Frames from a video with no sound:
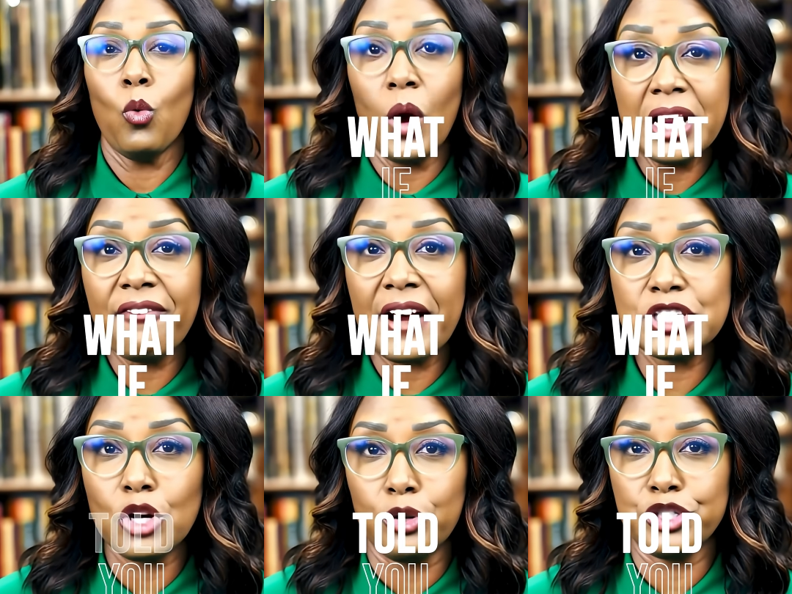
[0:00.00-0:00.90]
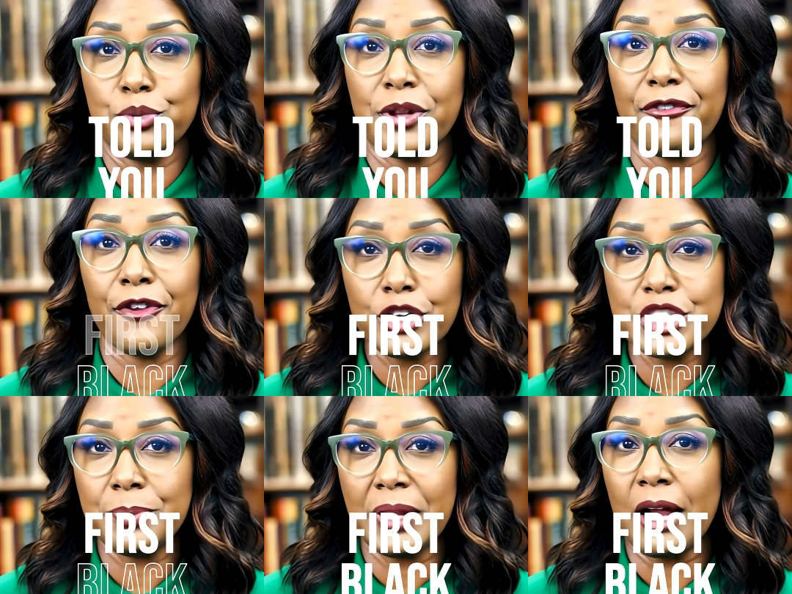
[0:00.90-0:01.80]
What if I told you the
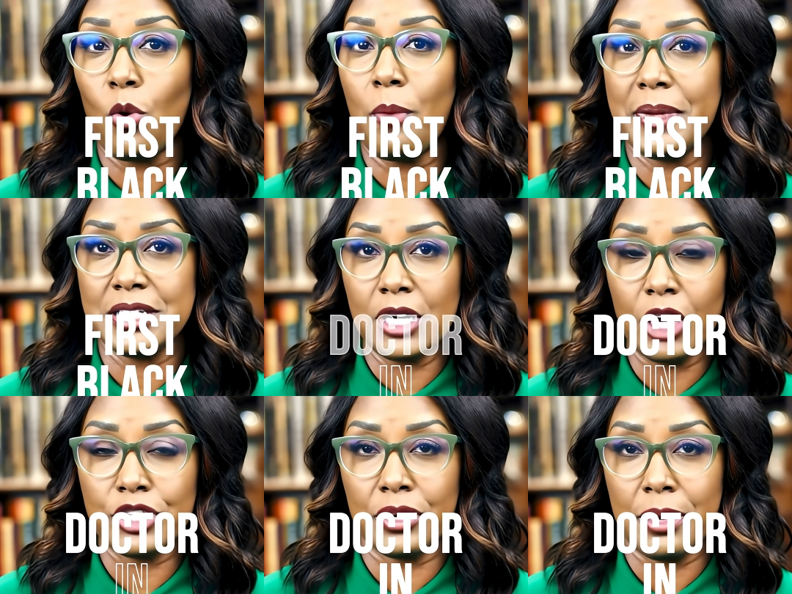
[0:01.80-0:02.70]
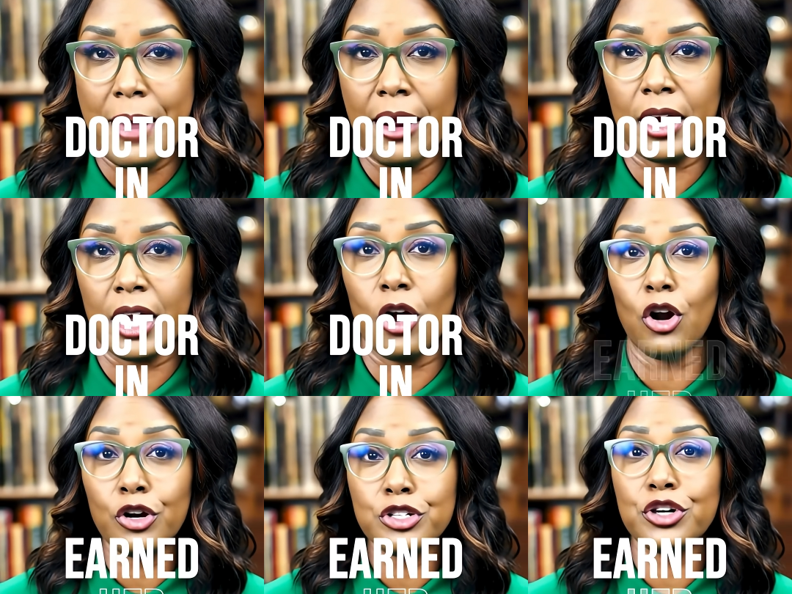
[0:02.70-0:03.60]
first black woman doctor in America earned